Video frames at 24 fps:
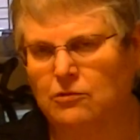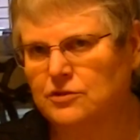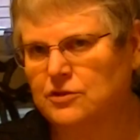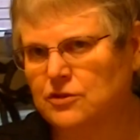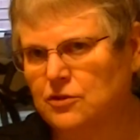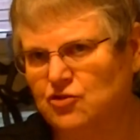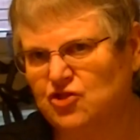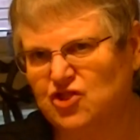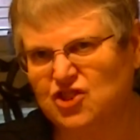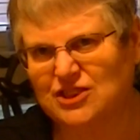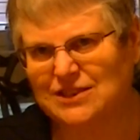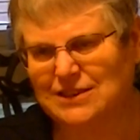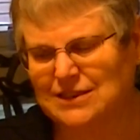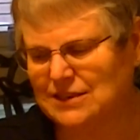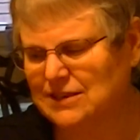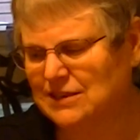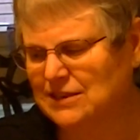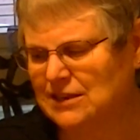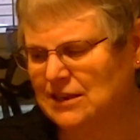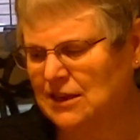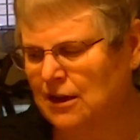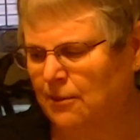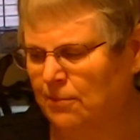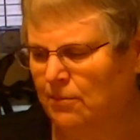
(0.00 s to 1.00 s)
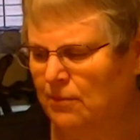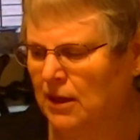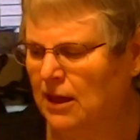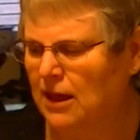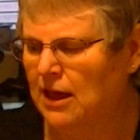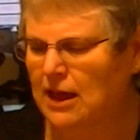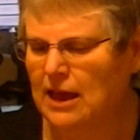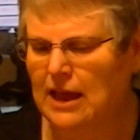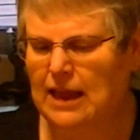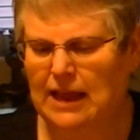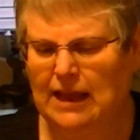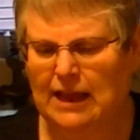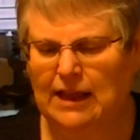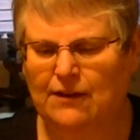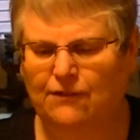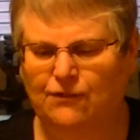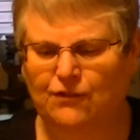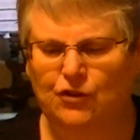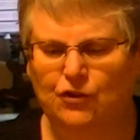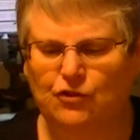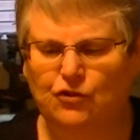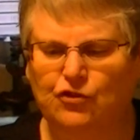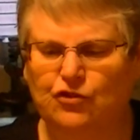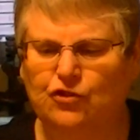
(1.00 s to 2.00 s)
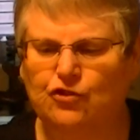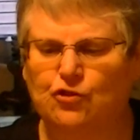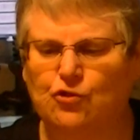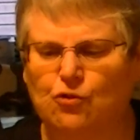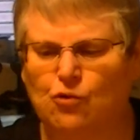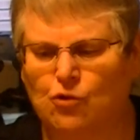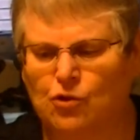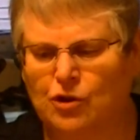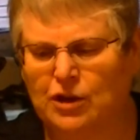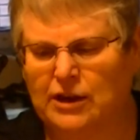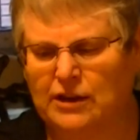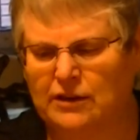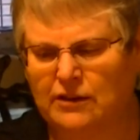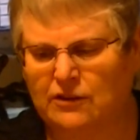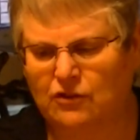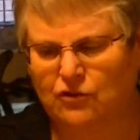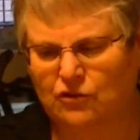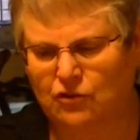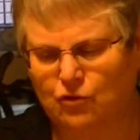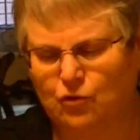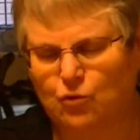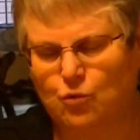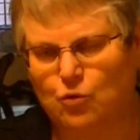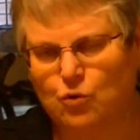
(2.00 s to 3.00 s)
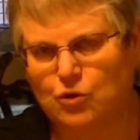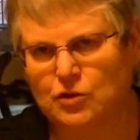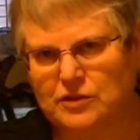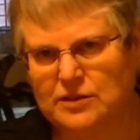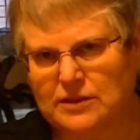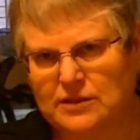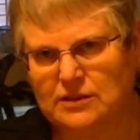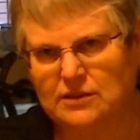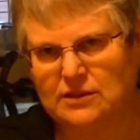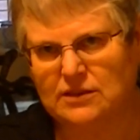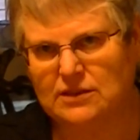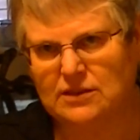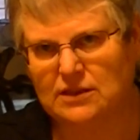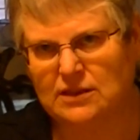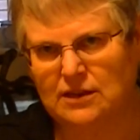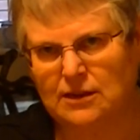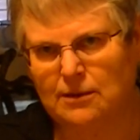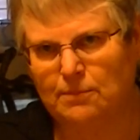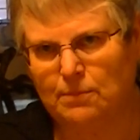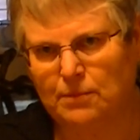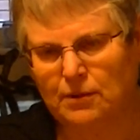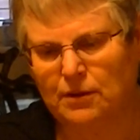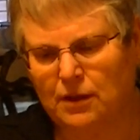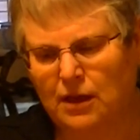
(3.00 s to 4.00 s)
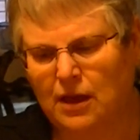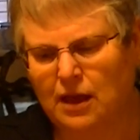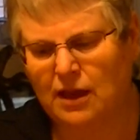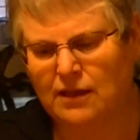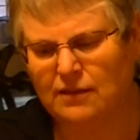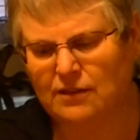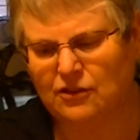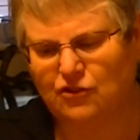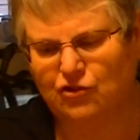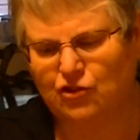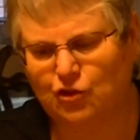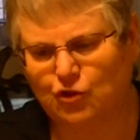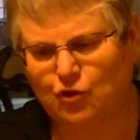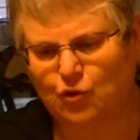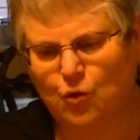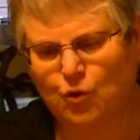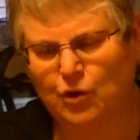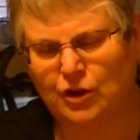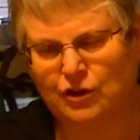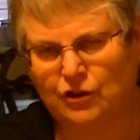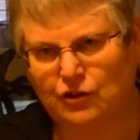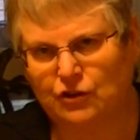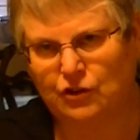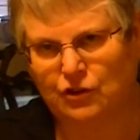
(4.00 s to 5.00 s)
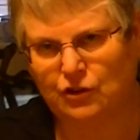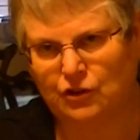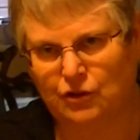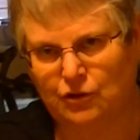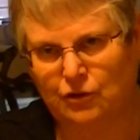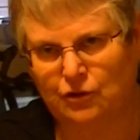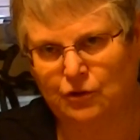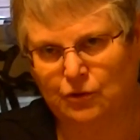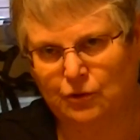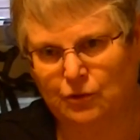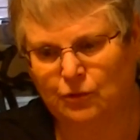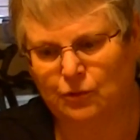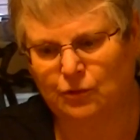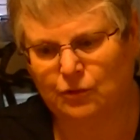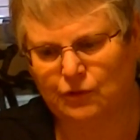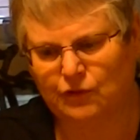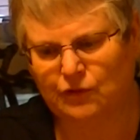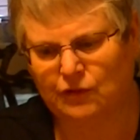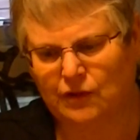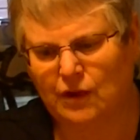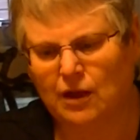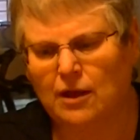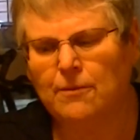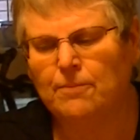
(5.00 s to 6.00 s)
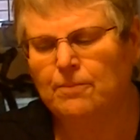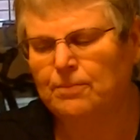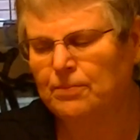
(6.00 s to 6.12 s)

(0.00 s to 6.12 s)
So just a tip, if you store it towards the tip that you're going to use,